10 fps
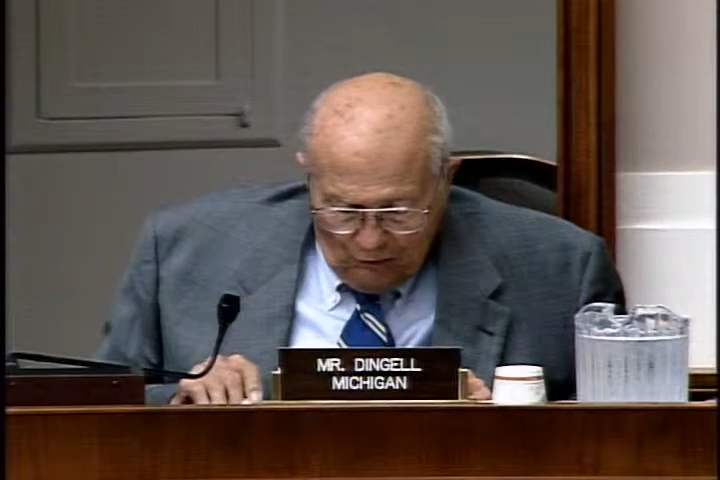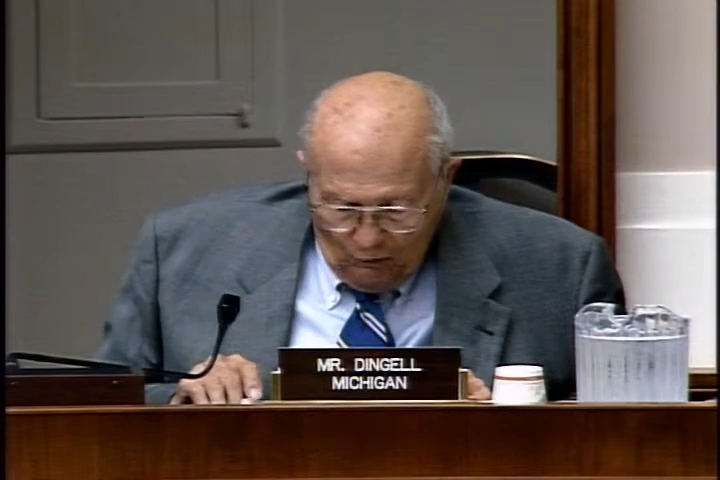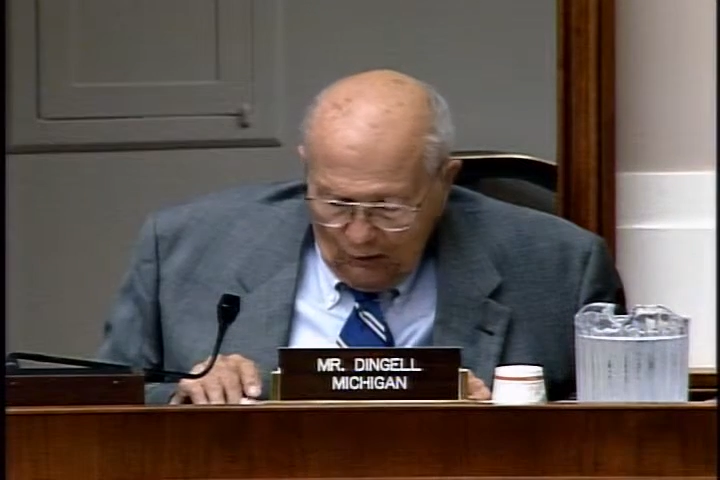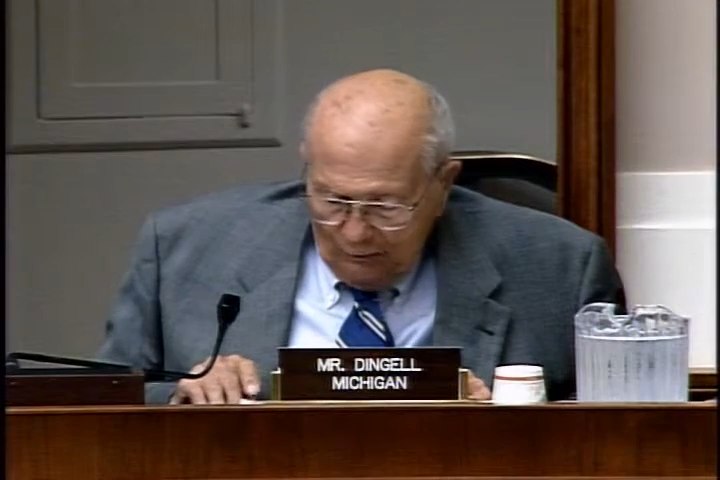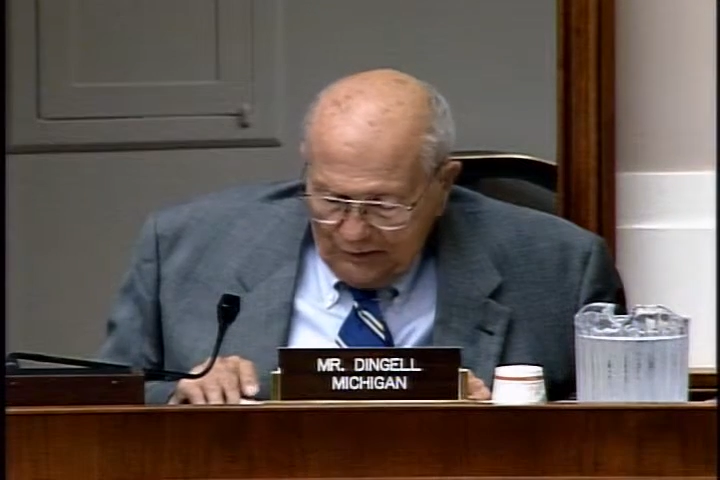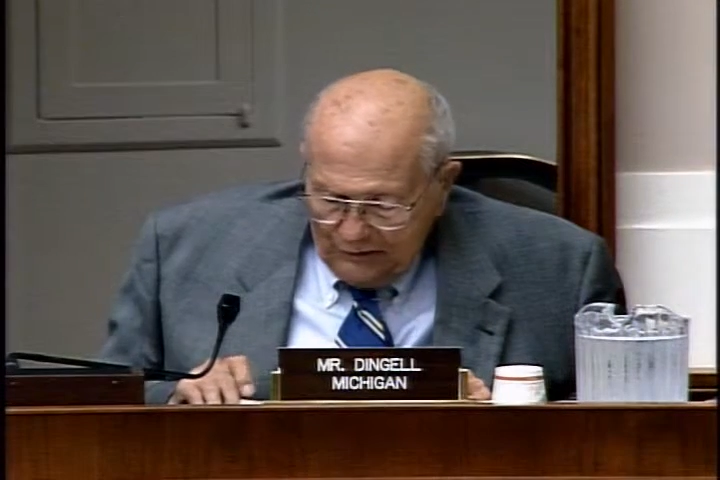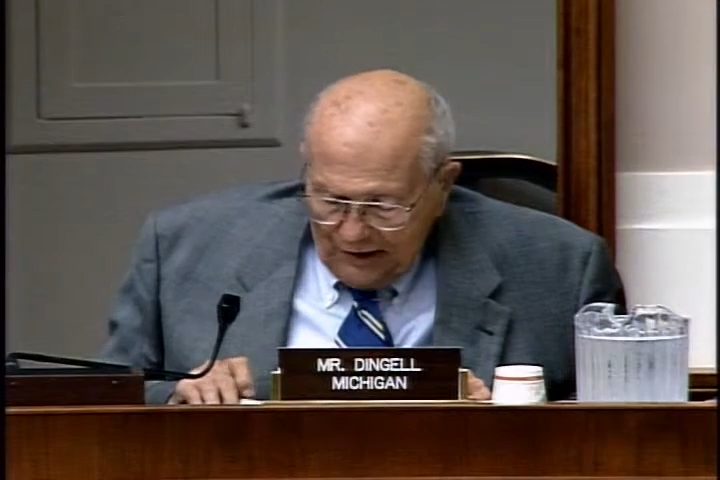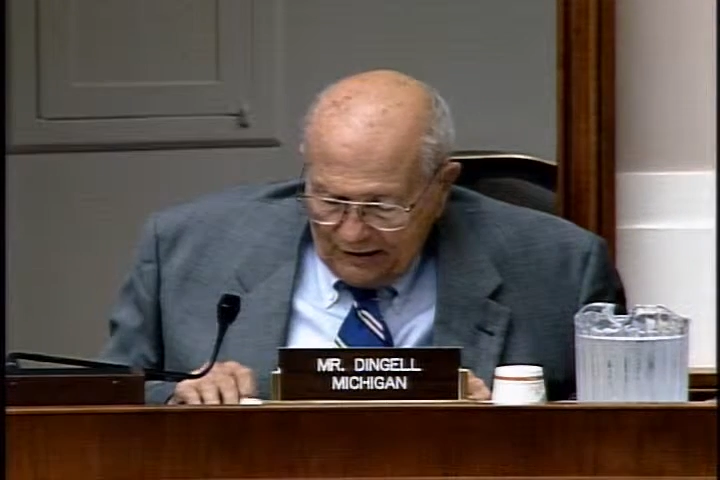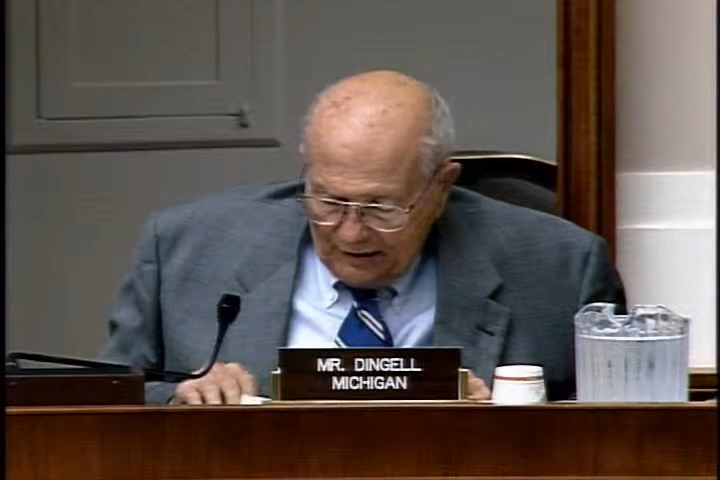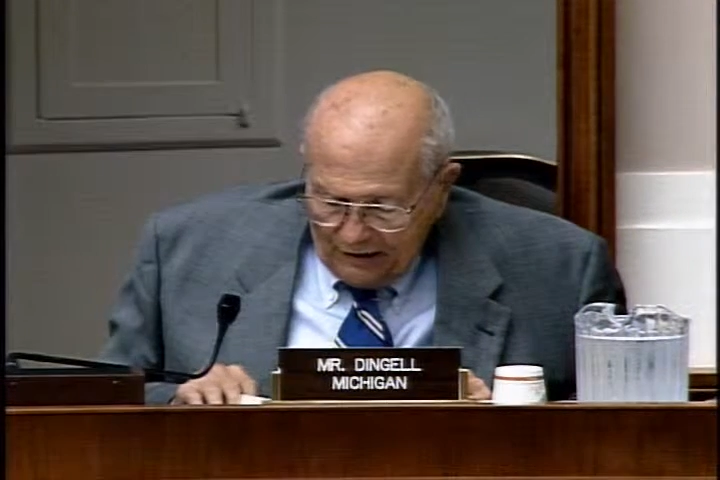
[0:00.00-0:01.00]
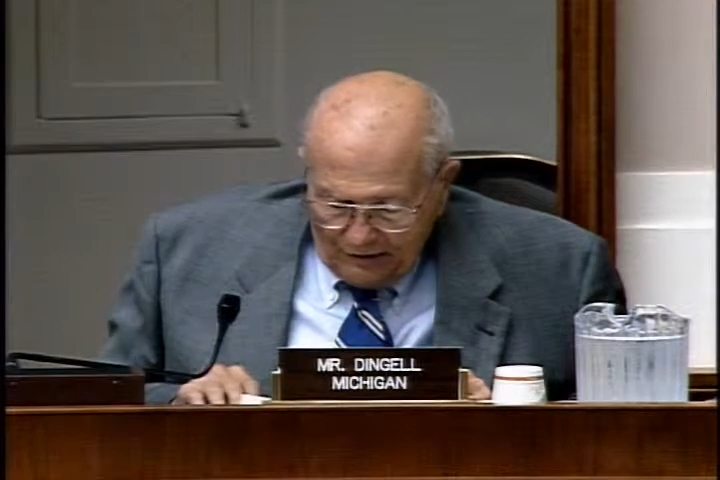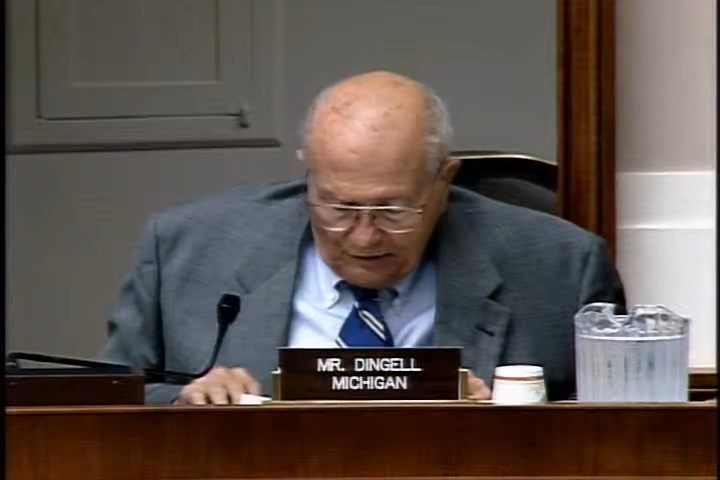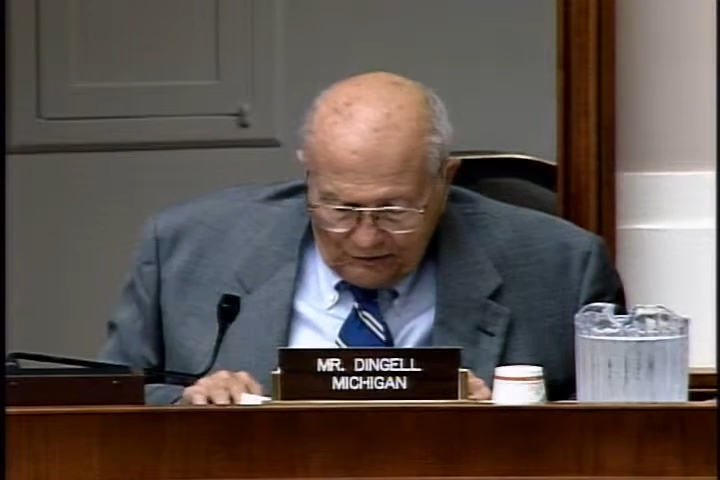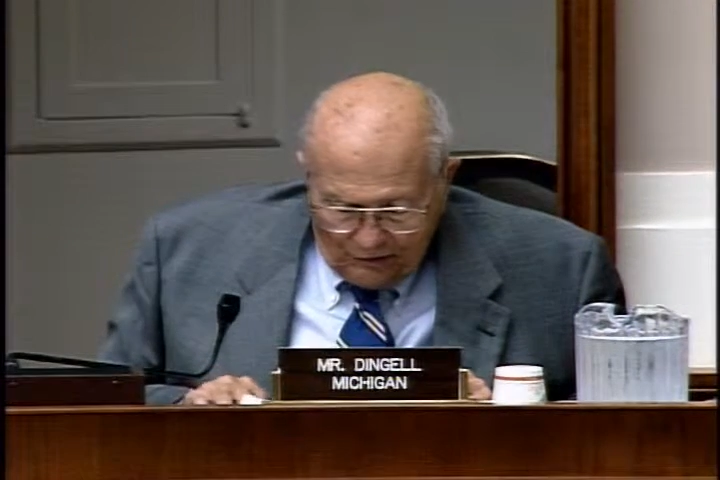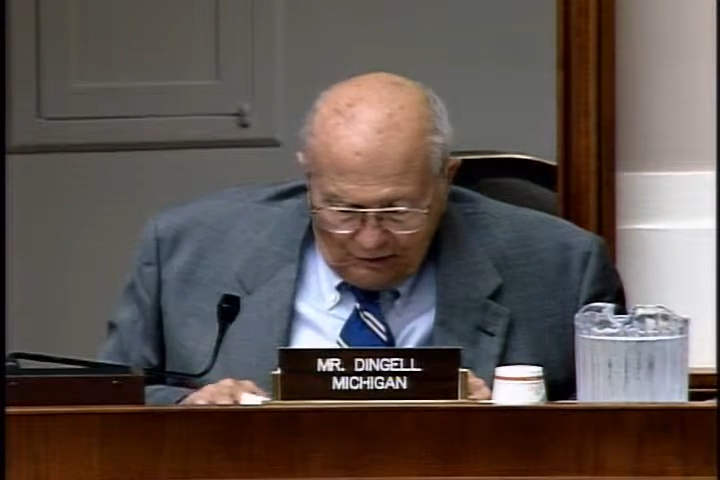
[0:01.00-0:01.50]
will be taken into
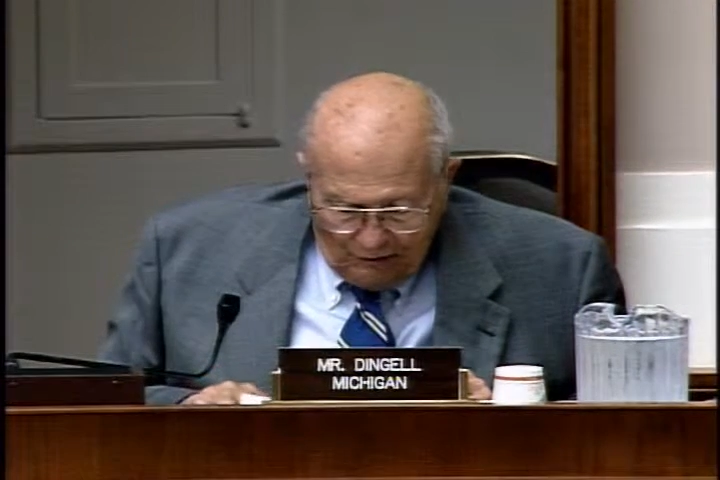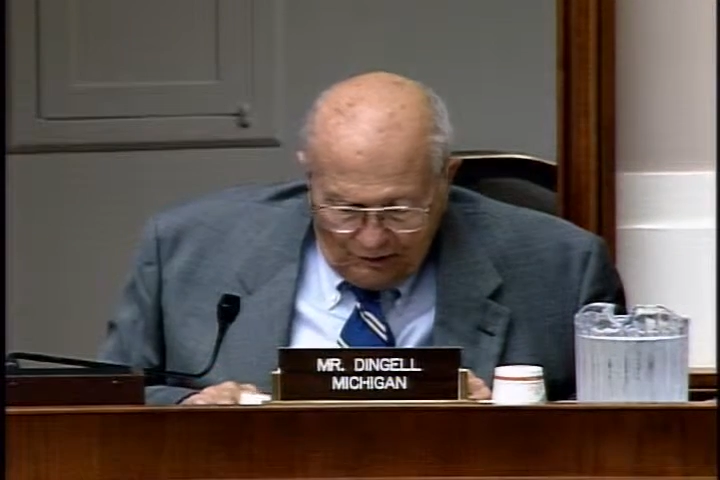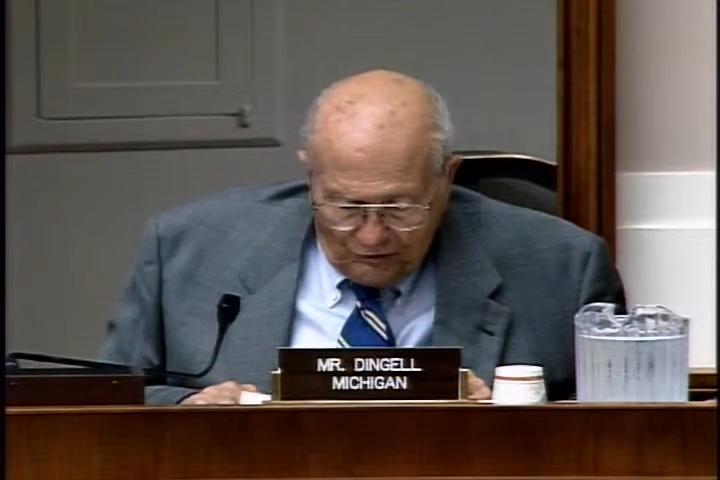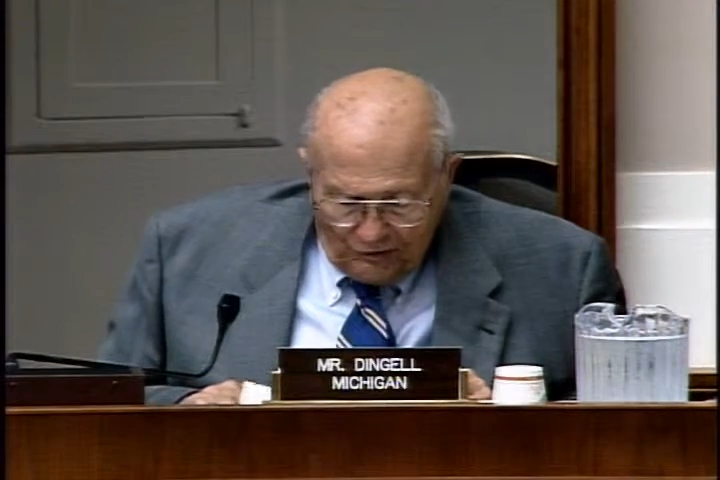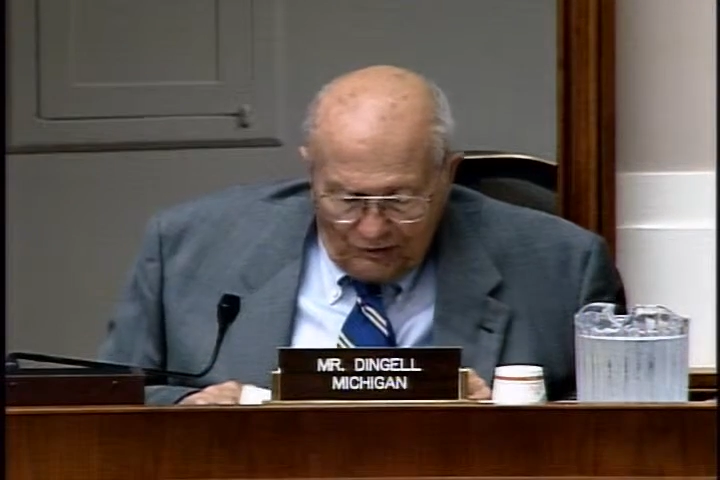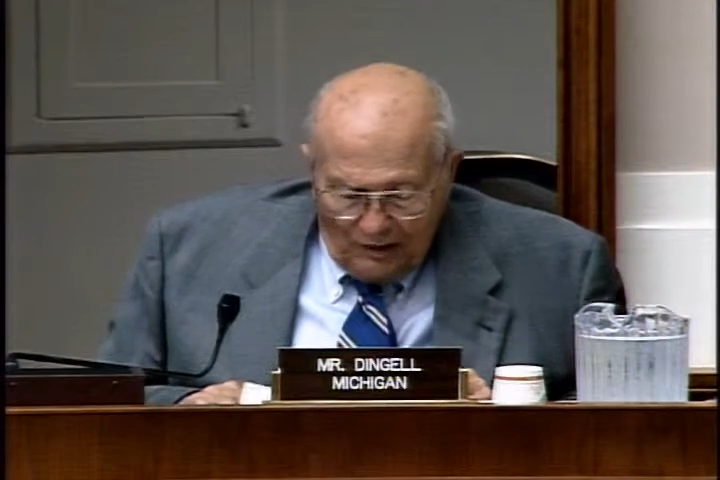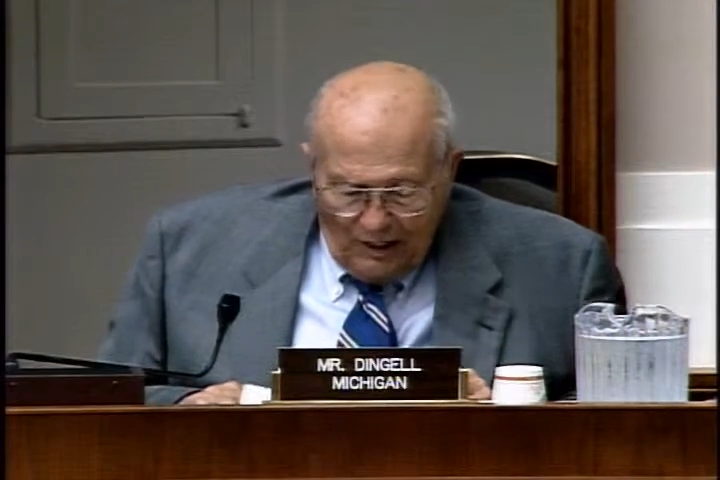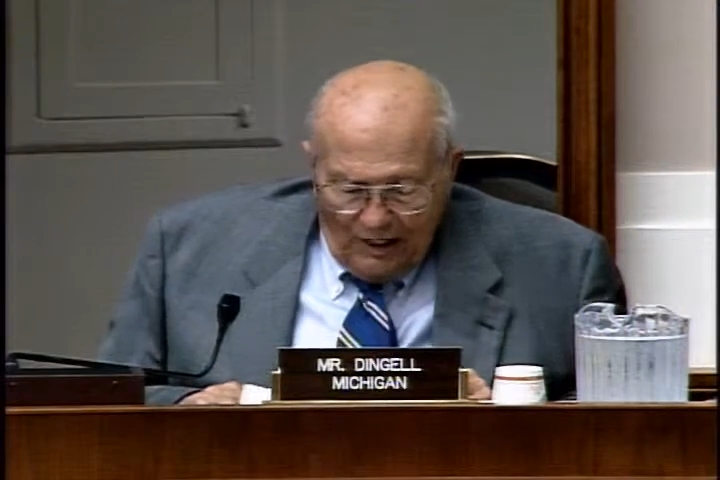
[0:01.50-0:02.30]
consideration